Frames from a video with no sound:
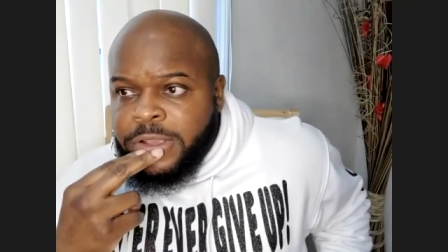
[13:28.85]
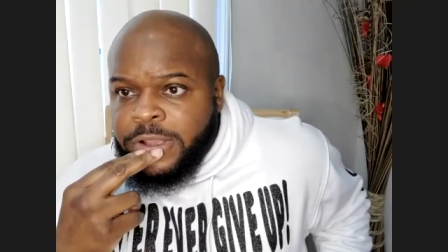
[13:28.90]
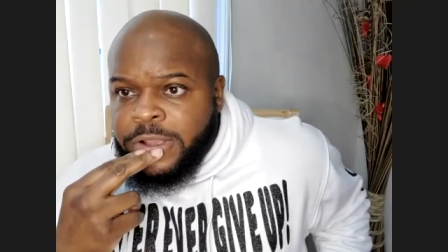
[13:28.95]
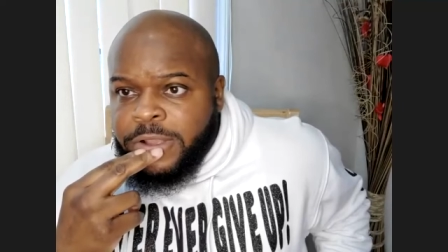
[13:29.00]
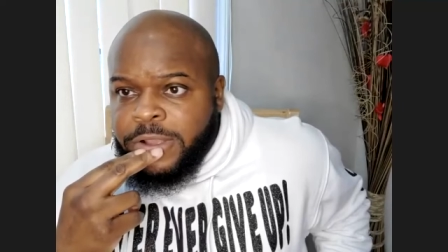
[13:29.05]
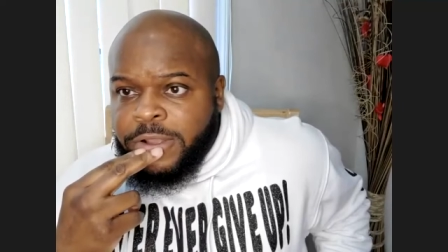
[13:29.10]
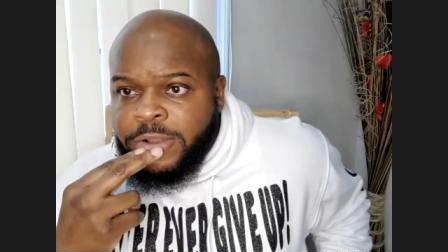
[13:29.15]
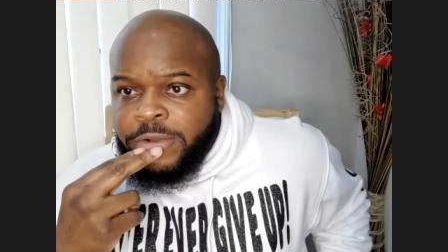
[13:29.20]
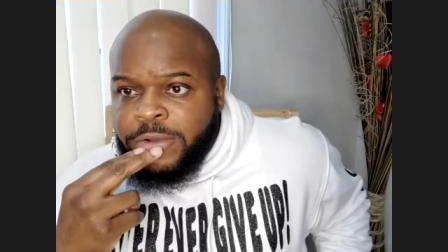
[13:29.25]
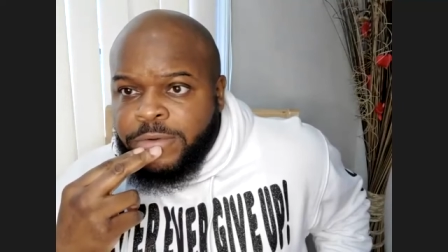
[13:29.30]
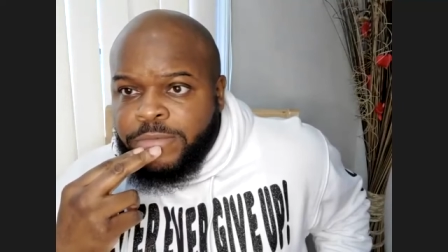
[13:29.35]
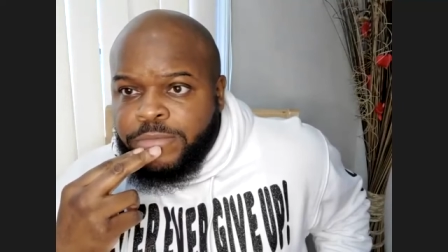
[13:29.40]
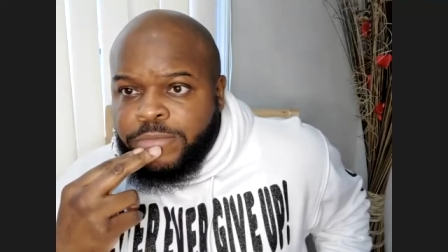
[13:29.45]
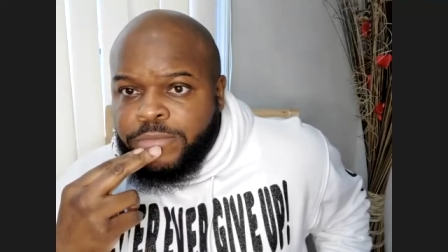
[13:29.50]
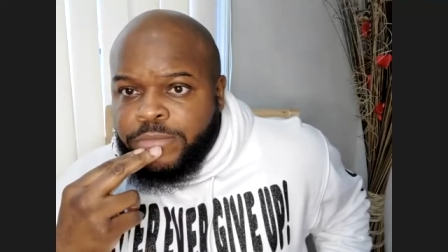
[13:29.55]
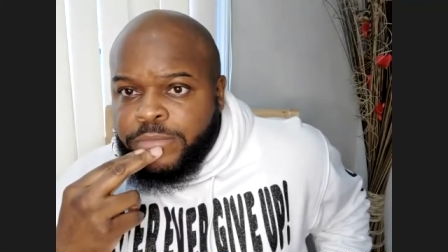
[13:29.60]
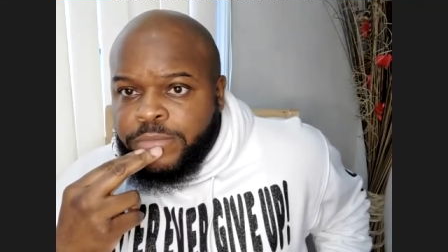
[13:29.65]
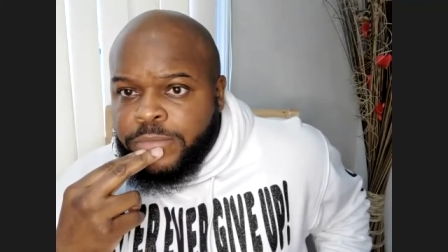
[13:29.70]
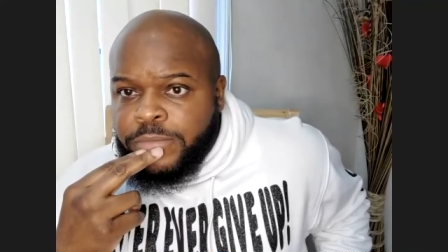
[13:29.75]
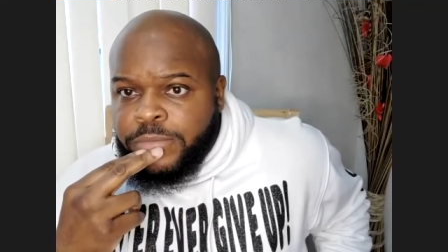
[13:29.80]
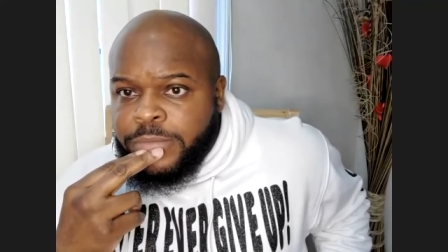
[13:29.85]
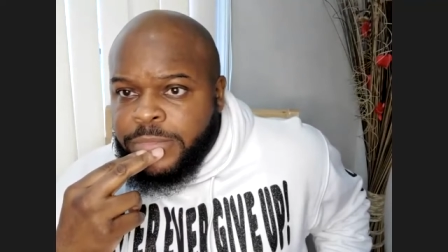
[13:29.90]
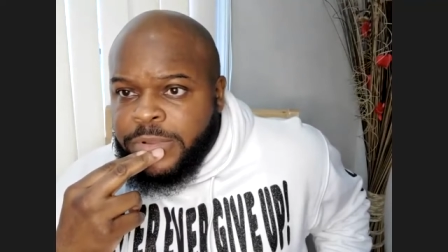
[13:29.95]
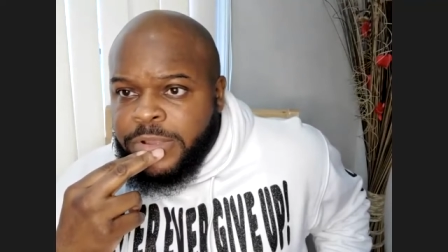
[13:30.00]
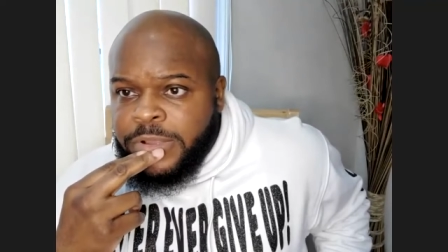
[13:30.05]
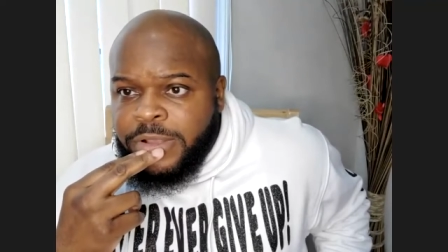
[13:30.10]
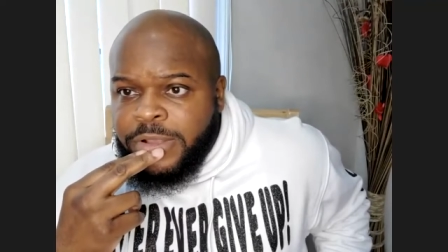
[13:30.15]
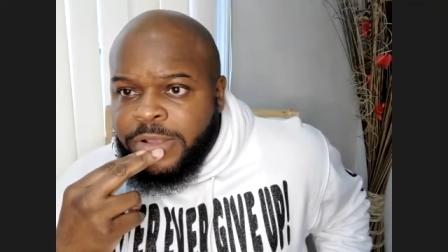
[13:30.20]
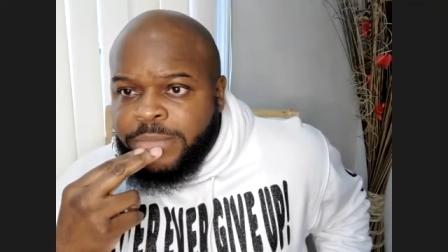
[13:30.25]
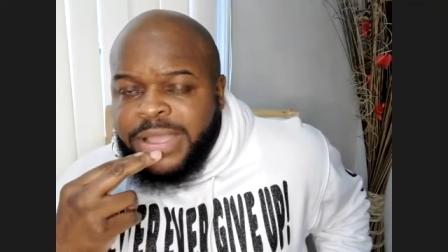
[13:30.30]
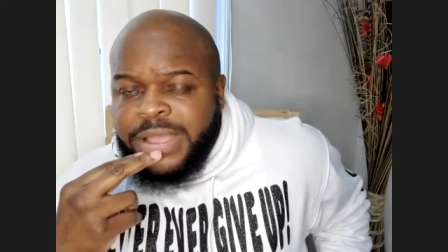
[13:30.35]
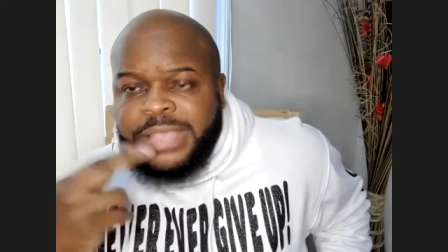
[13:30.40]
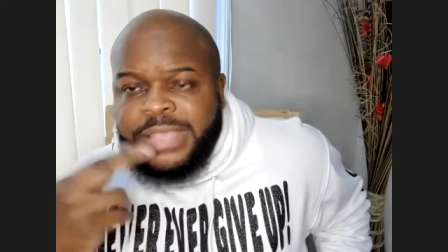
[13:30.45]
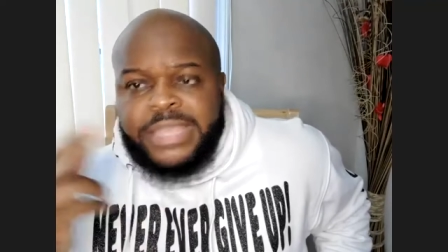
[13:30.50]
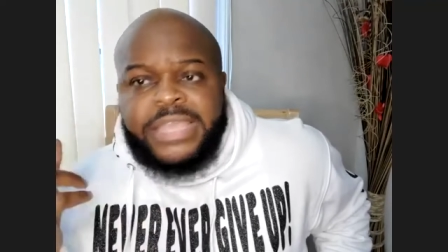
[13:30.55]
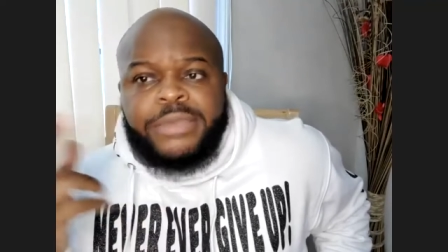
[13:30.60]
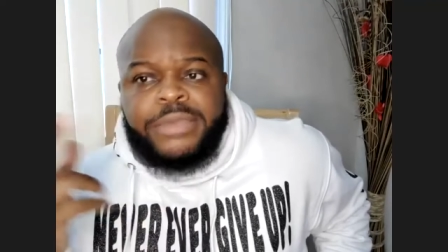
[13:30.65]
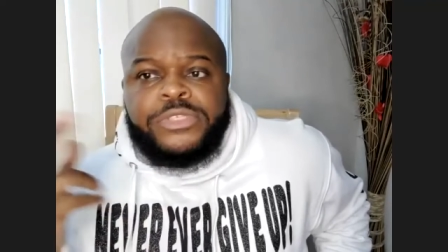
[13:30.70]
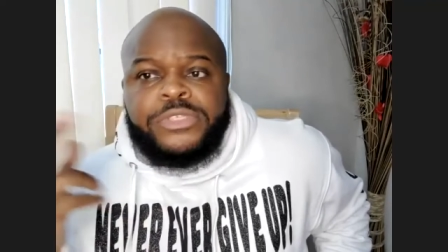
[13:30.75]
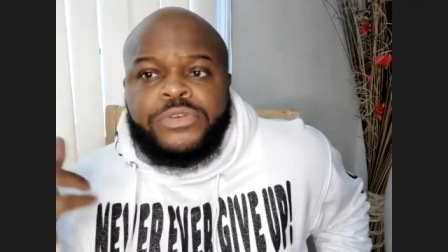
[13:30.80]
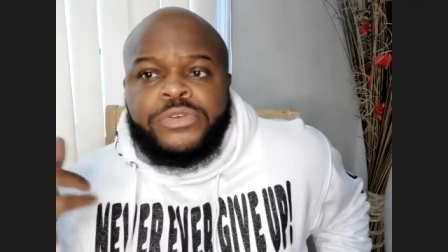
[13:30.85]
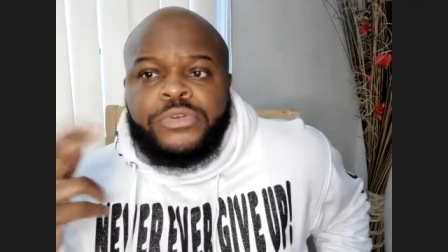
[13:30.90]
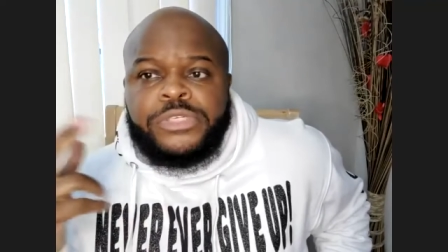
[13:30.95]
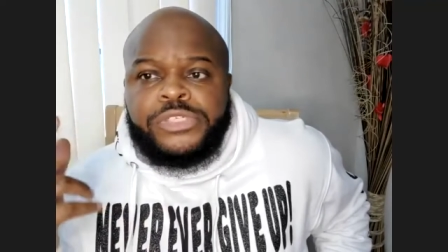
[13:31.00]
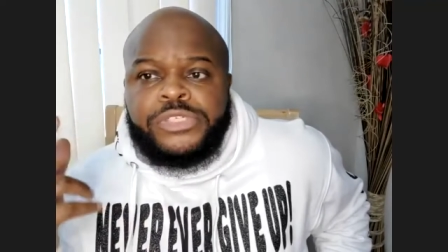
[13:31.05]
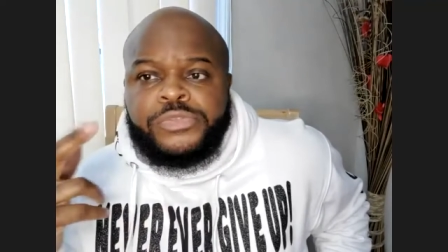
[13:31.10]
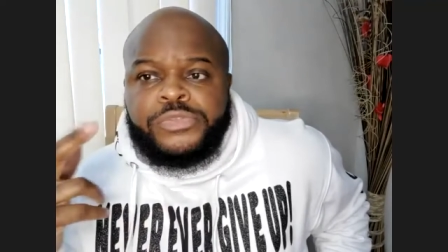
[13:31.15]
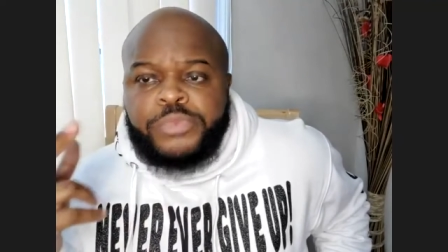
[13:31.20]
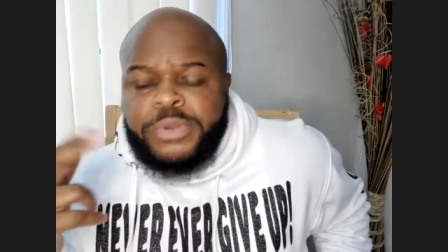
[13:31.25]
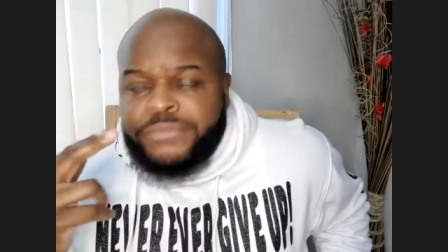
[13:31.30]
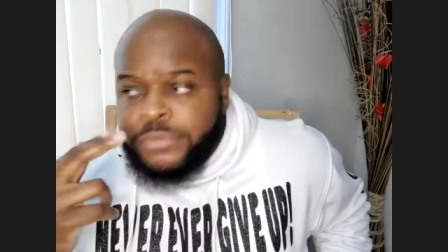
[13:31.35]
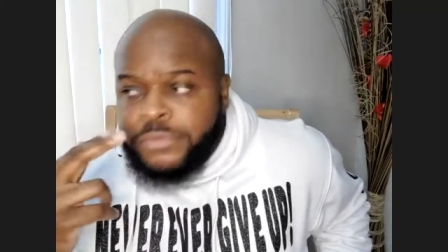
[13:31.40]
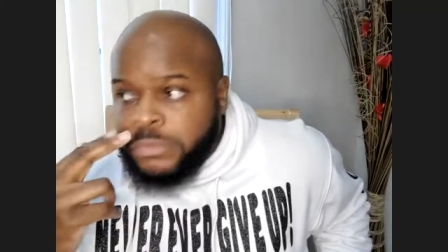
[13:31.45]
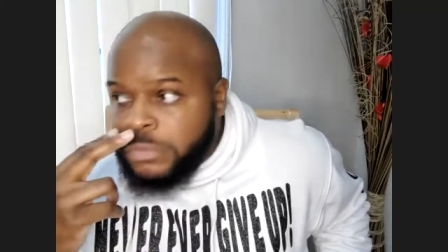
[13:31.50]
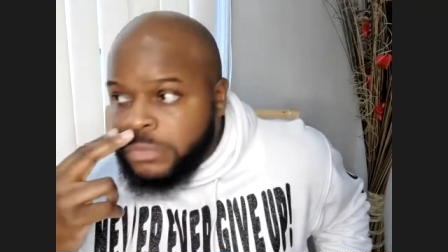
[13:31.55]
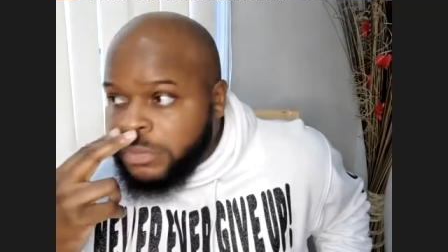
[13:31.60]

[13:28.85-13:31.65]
um, uh, my head was on a swivel.